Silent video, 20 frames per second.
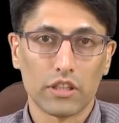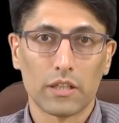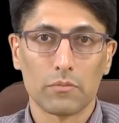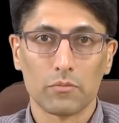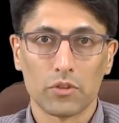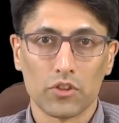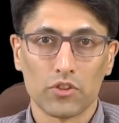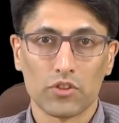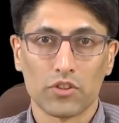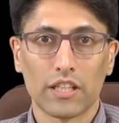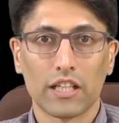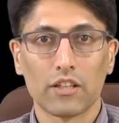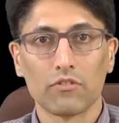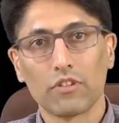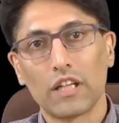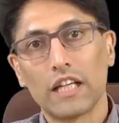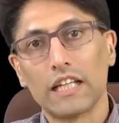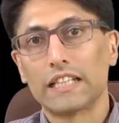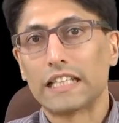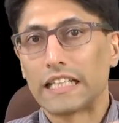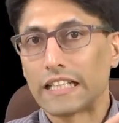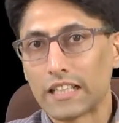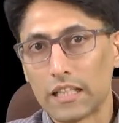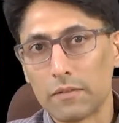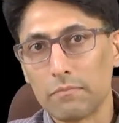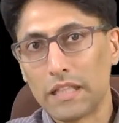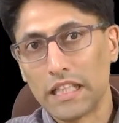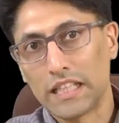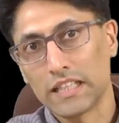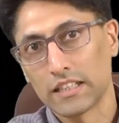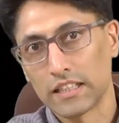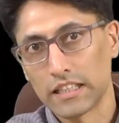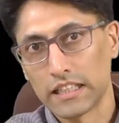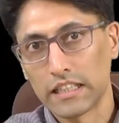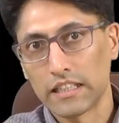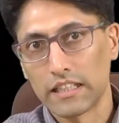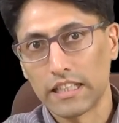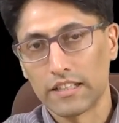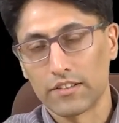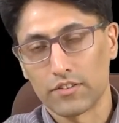to him or herself, they're
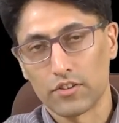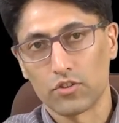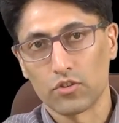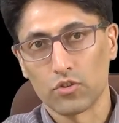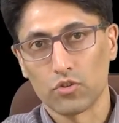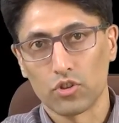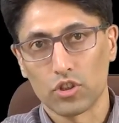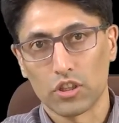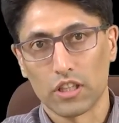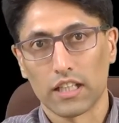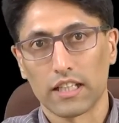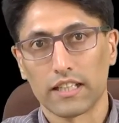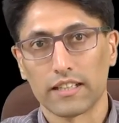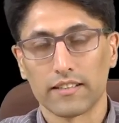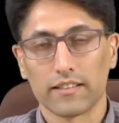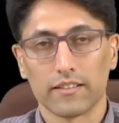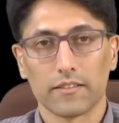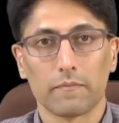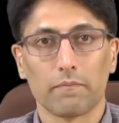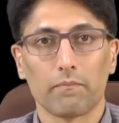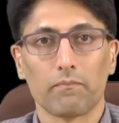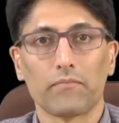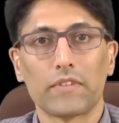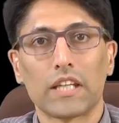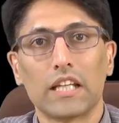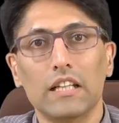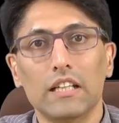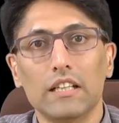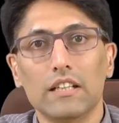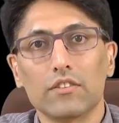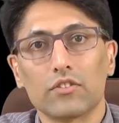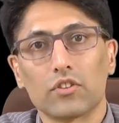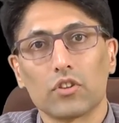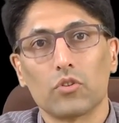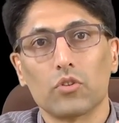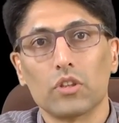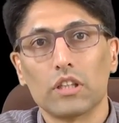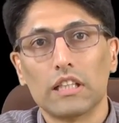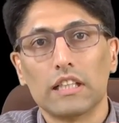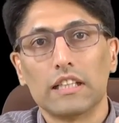immediately institutionalized.
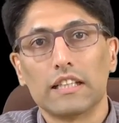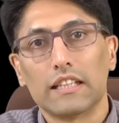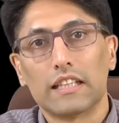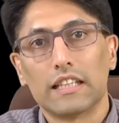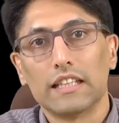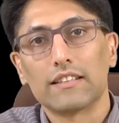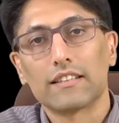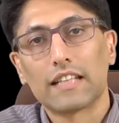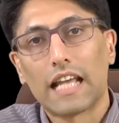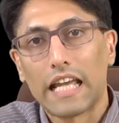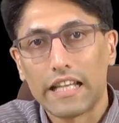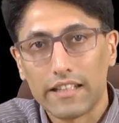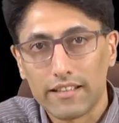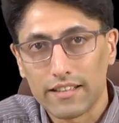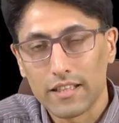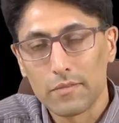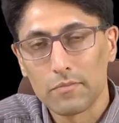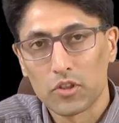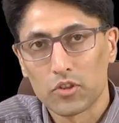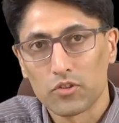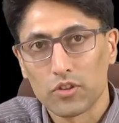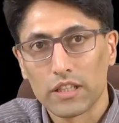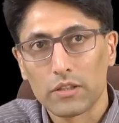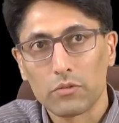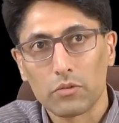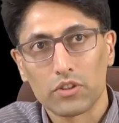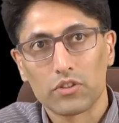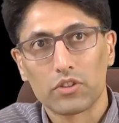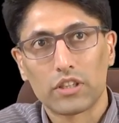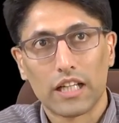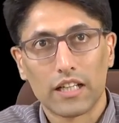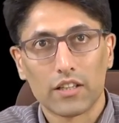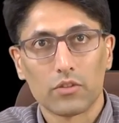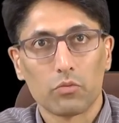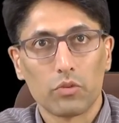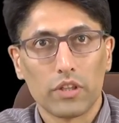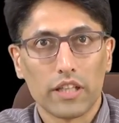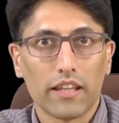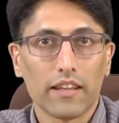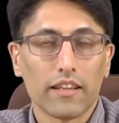So this asymmetry was
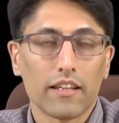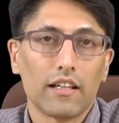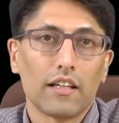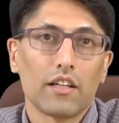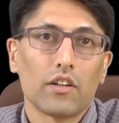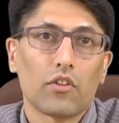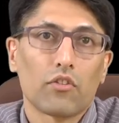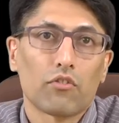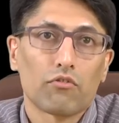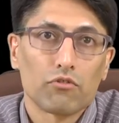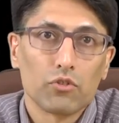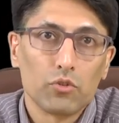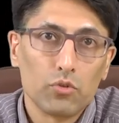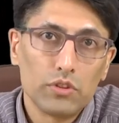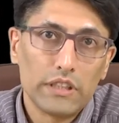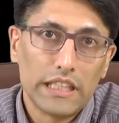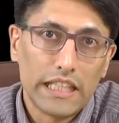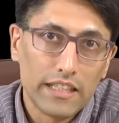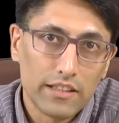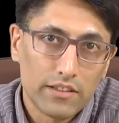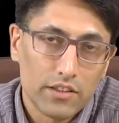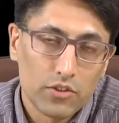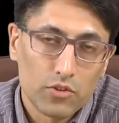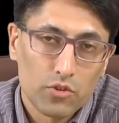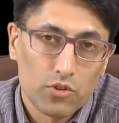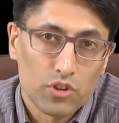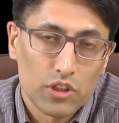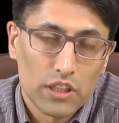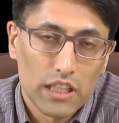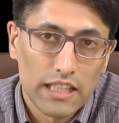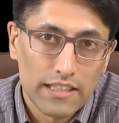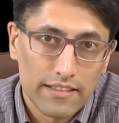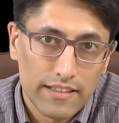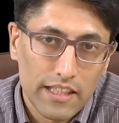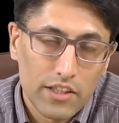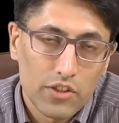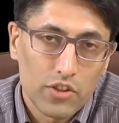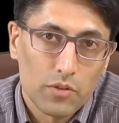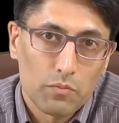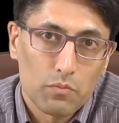dealt with through
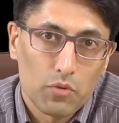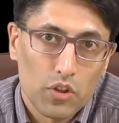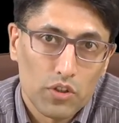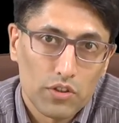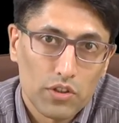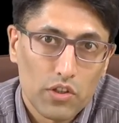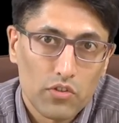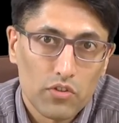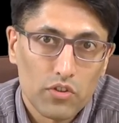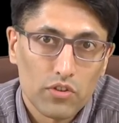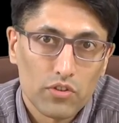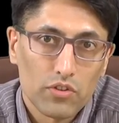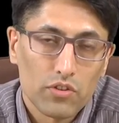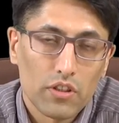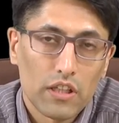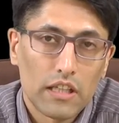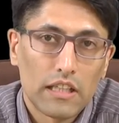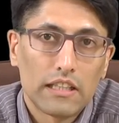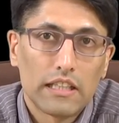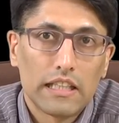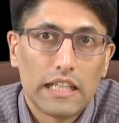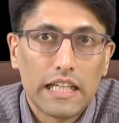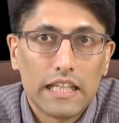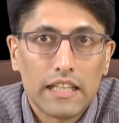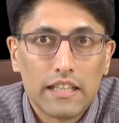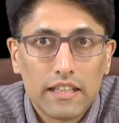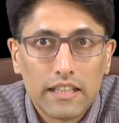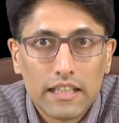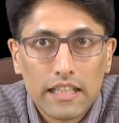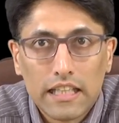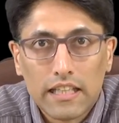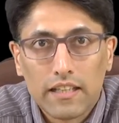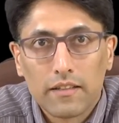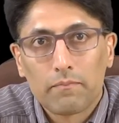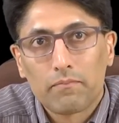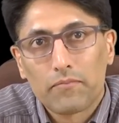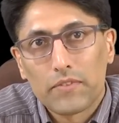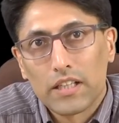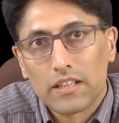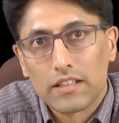deinstitutionalization processes in the
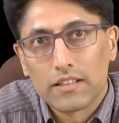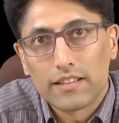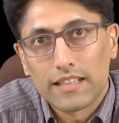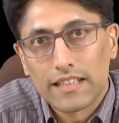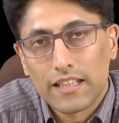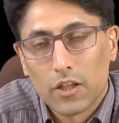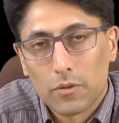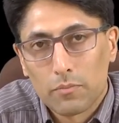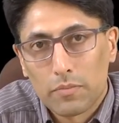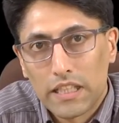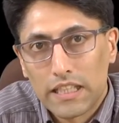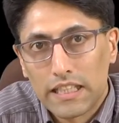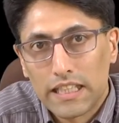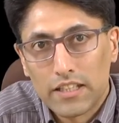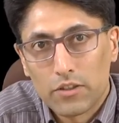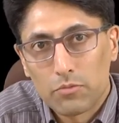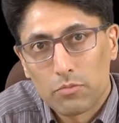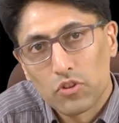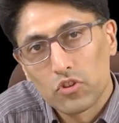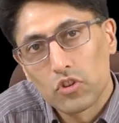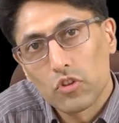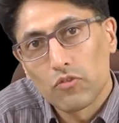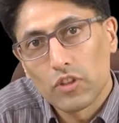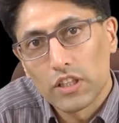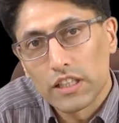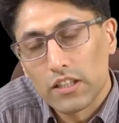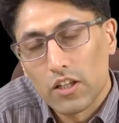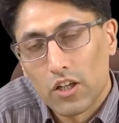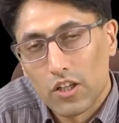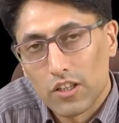uh, CRPD, specifically